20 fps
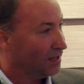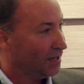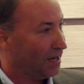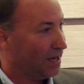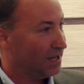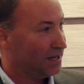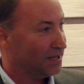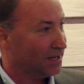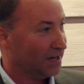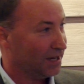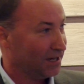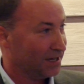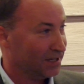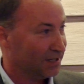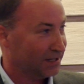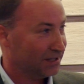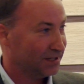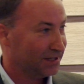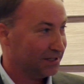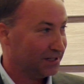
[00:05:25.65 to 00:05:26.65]
And,
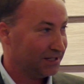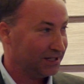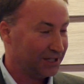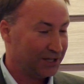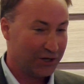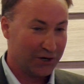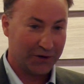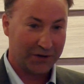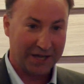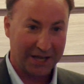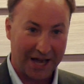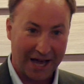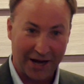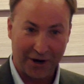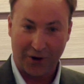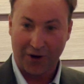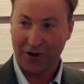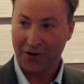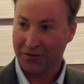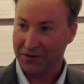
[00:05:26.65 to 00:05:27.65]
you know, he had
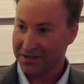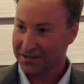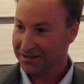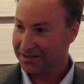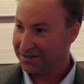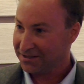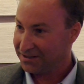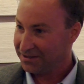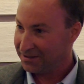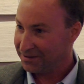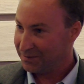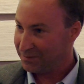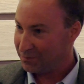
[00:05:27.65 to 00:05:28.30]
all this